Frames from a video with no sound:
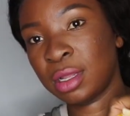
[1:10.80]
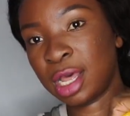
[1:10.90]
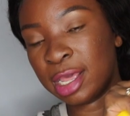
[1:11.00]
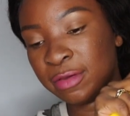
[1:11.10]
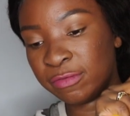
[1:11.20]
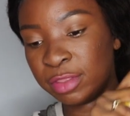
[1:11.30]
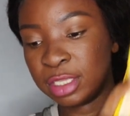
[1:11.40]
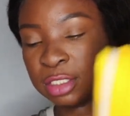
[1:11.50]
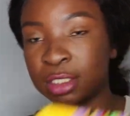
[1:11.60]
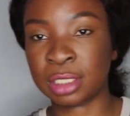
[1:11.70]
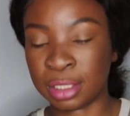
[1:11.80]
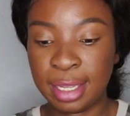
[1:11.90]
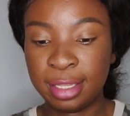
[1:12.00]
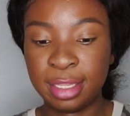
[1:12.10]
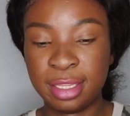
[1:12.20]
I have this,
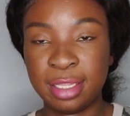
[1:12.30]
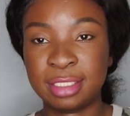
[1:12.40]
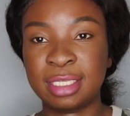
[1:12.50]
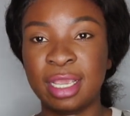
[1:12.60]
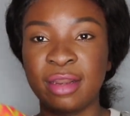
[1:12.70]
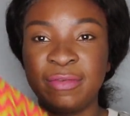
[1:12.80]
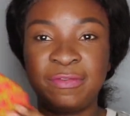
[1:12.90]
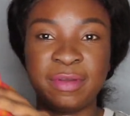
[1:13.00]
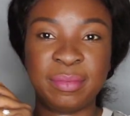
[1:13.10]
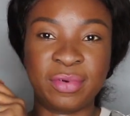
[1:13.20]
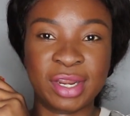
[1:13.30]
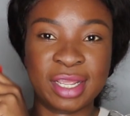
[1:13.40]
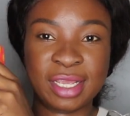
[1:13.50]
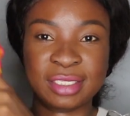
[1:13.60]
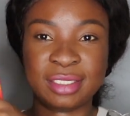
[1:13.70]
and then the second
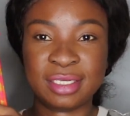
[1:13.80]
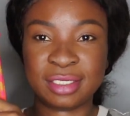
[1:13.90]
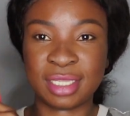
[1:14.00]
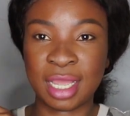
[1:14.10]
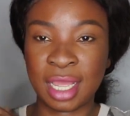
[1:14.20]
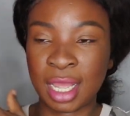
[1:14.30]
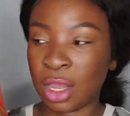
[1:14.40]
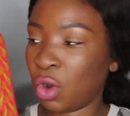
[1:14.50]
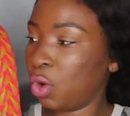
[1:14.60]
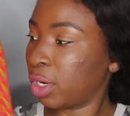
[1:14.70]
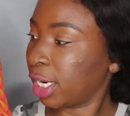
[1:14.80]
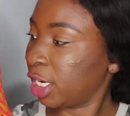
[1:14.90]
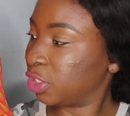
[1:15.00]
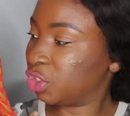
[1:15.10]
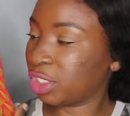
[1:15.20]
fabric is this
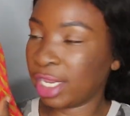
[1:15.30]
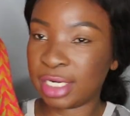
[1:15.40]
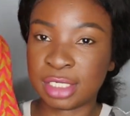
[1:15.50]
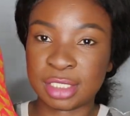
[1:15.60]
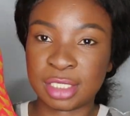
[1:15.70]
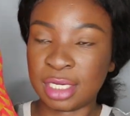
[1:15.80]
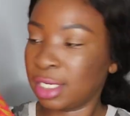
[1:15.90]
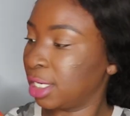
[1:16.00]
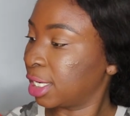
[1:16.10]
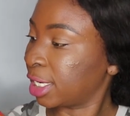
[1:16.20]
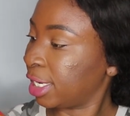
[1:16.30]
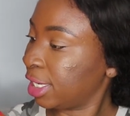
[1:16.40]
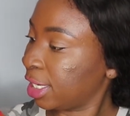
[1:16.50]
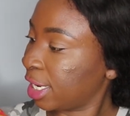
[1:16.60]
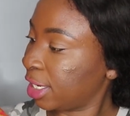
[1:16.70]
orange and
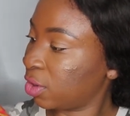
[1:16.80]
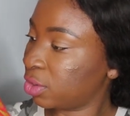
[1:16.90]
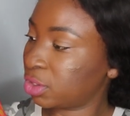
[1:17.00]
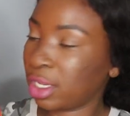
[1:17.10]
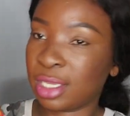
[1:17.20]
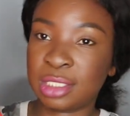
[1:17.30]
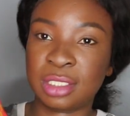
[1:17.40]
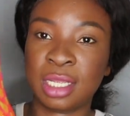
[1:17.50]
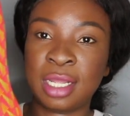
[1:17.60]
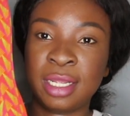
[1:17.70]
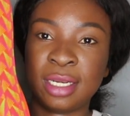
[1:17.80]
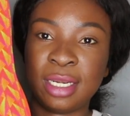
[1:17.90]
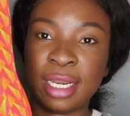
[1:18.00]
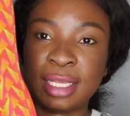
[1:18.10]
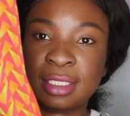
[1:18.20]
green, and it also has
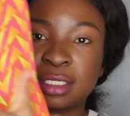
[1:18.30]
like